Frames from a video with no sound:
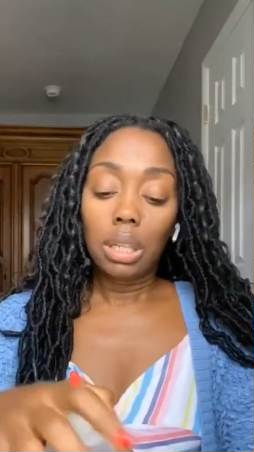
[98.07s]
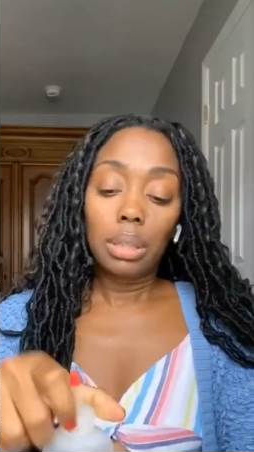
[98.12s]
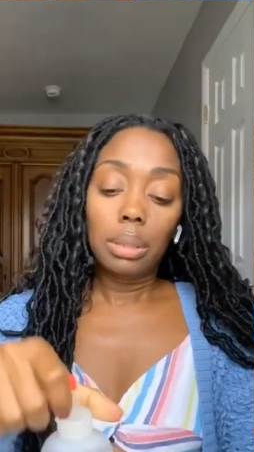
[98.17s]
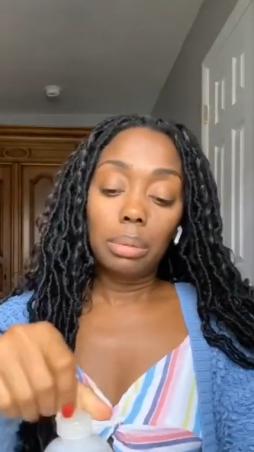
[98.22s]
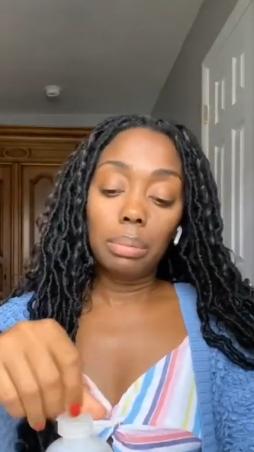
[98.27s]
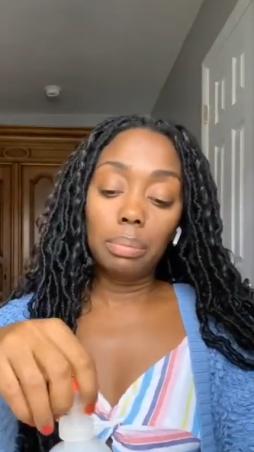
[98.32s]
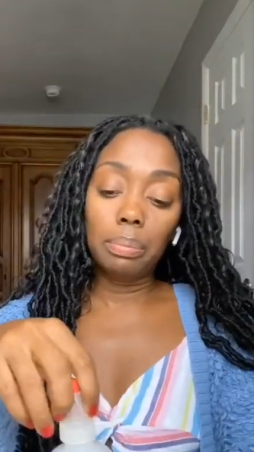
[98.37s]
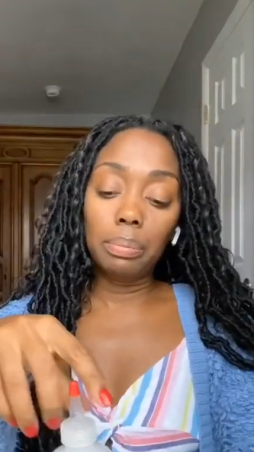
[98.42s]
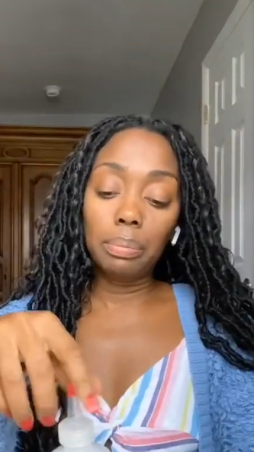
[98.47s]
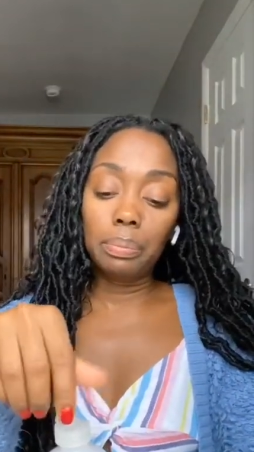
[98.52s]

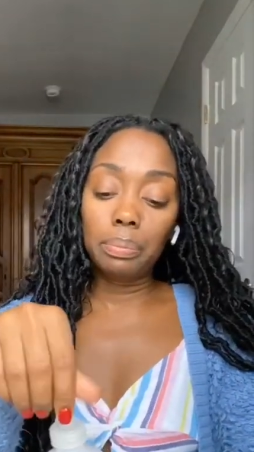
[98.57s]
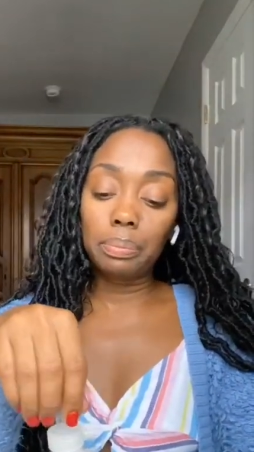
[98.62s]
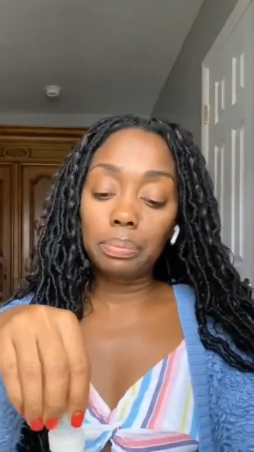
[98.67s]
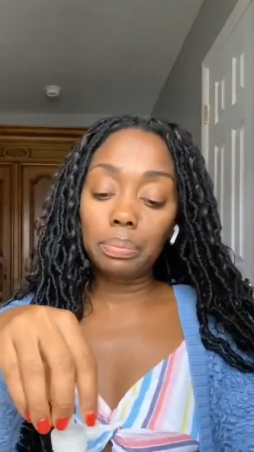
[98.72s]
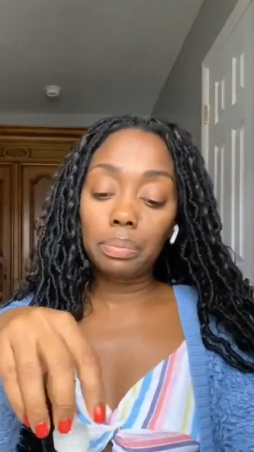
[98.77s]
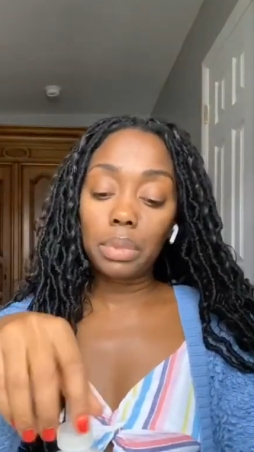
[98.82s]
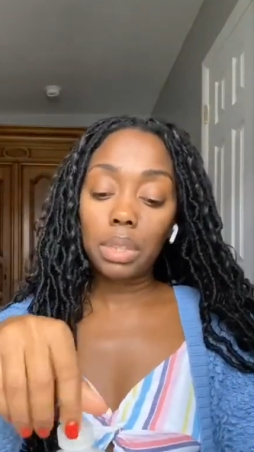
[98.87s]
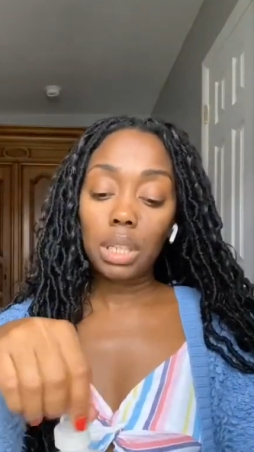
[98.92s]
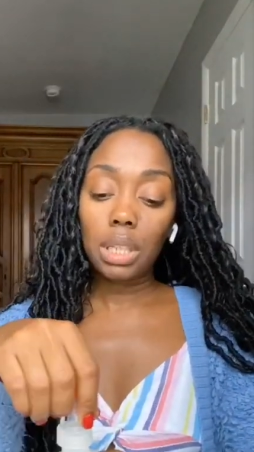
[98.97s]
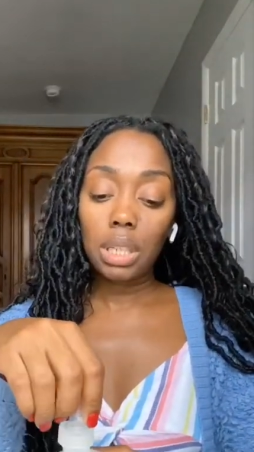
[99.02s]
And
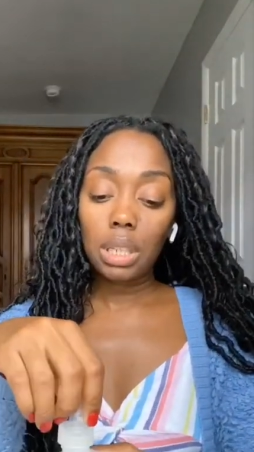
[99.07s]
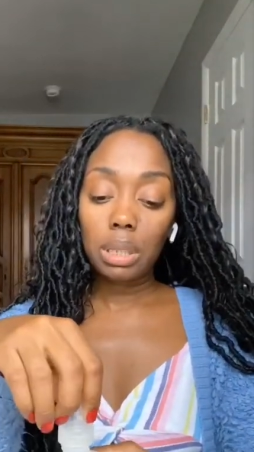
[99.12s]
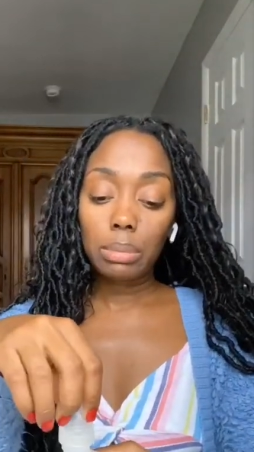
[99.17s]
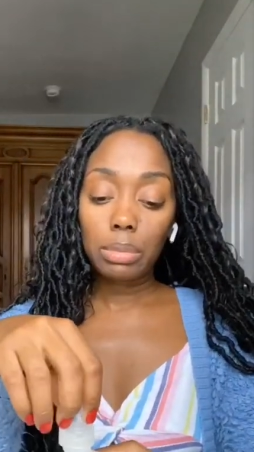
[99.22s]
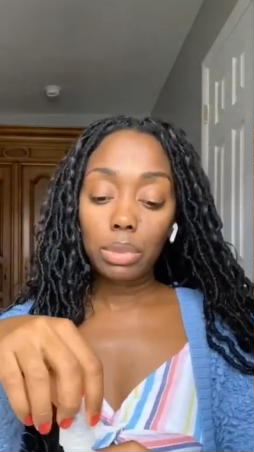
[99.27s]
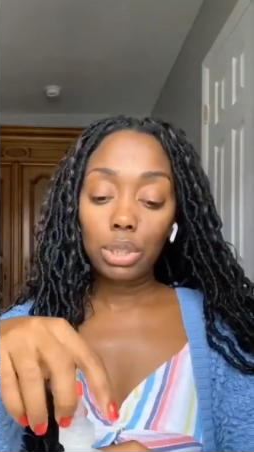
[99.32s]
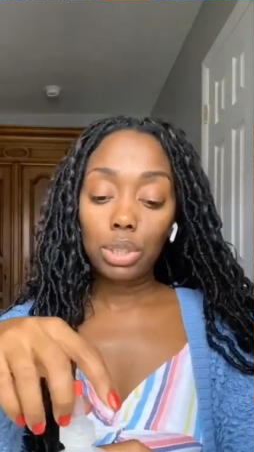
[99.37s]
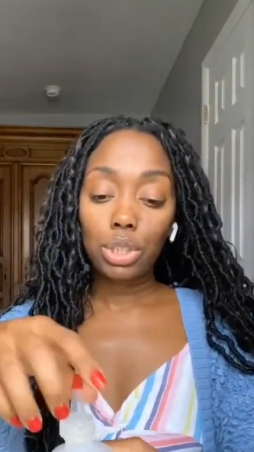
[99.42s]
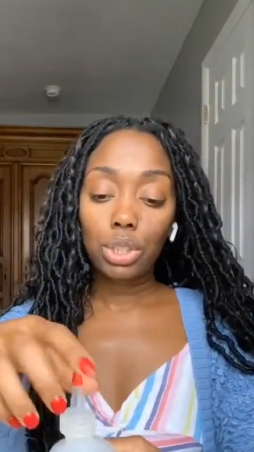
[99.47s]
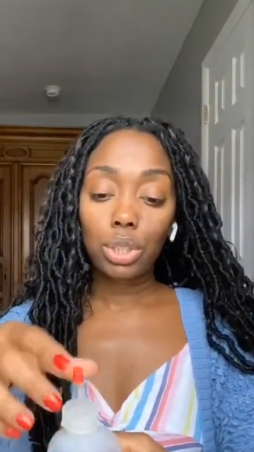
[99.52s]
I'm gonna
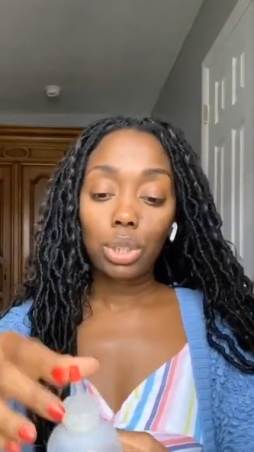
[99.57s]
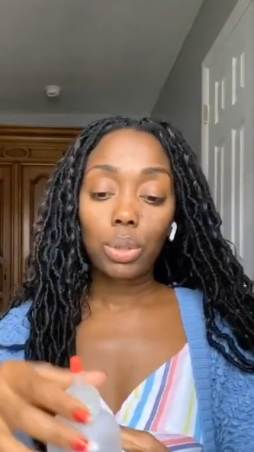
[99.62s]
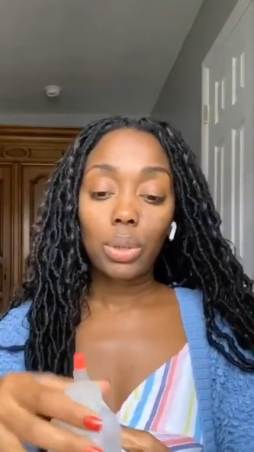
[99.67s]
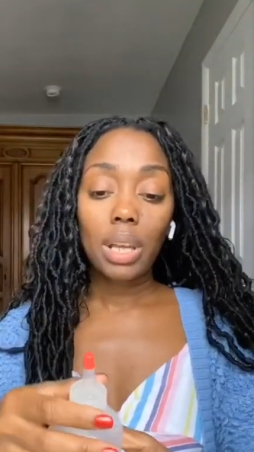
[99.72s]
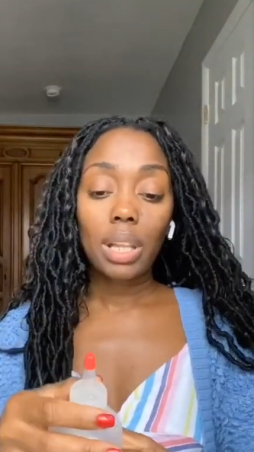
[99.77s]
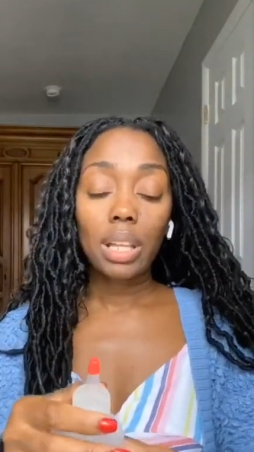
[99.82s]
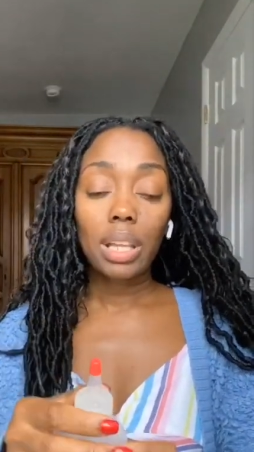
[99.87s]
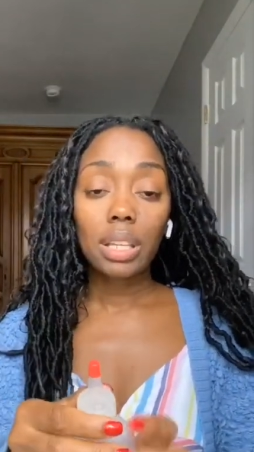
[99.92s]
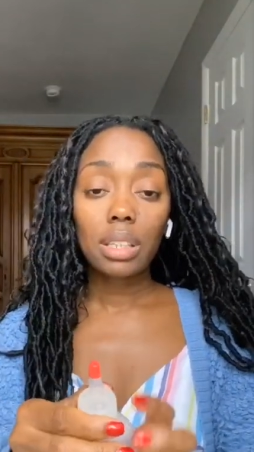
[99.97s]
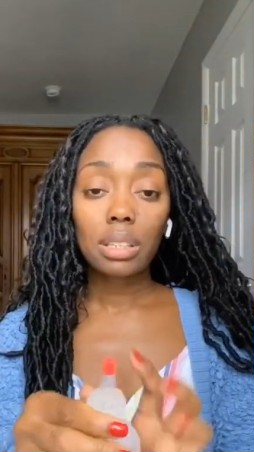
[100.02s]
show you. I
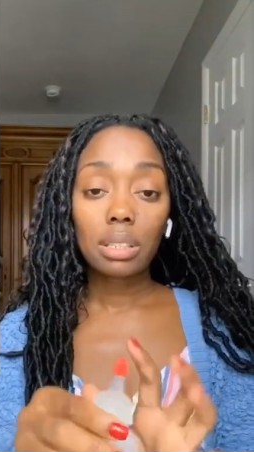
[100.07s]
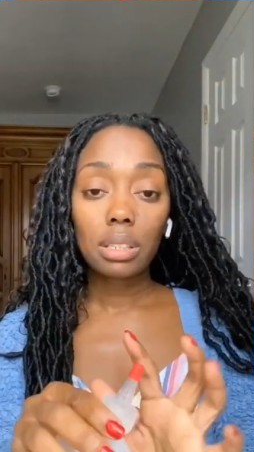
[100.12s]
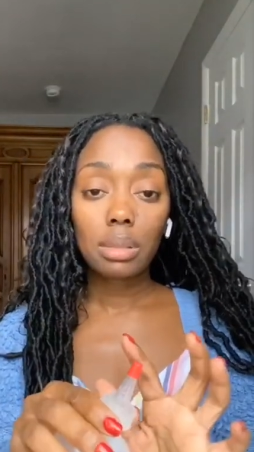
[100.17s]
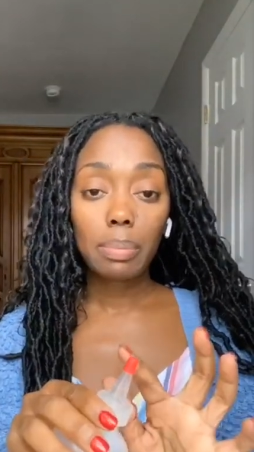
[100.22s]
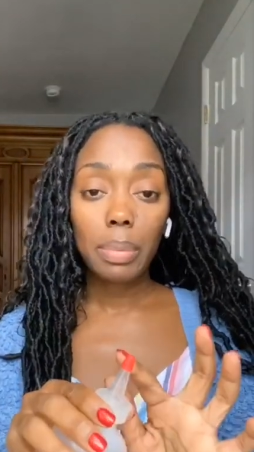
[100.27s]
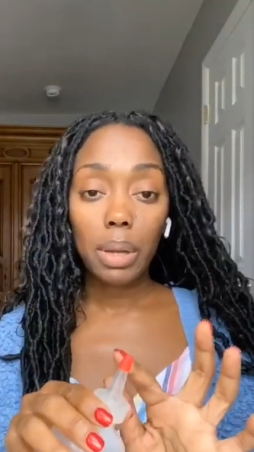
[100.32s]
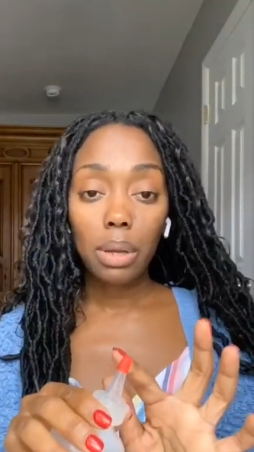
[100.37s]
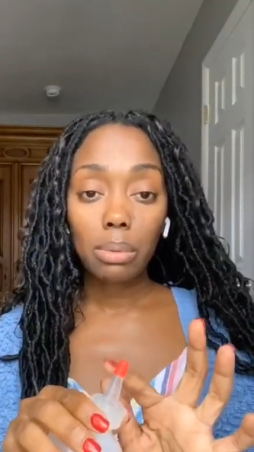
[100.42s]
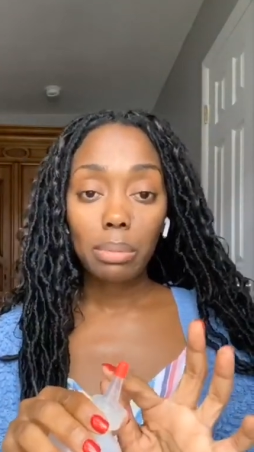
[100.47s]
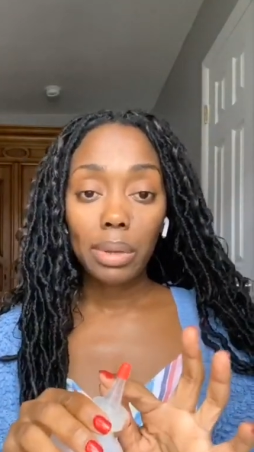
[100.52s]
like the
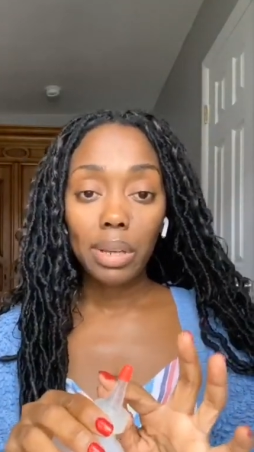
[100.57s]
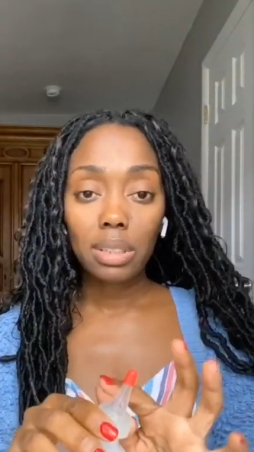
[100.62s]
spout bottle.